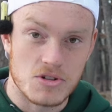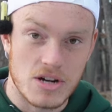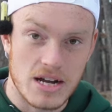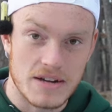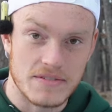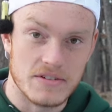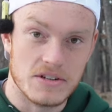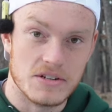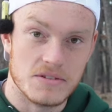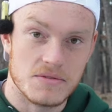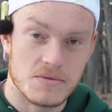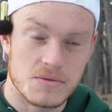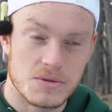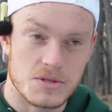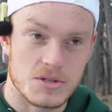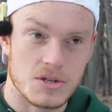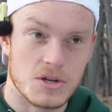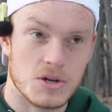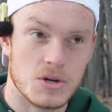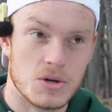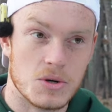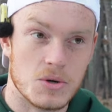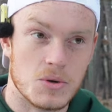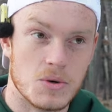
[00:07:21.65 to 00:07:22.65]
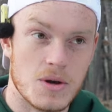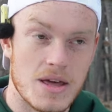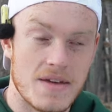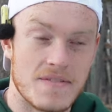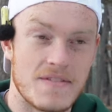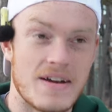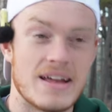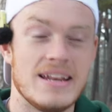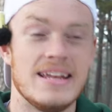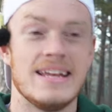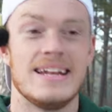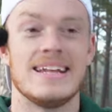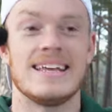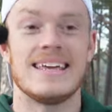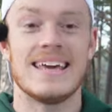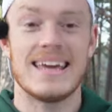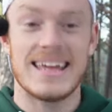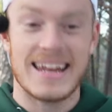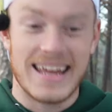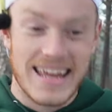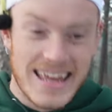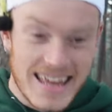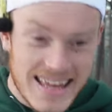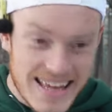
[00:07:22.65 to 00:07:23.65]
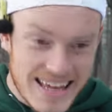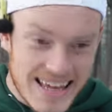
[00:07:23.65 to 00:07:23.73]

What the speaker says: driver. So if I need to get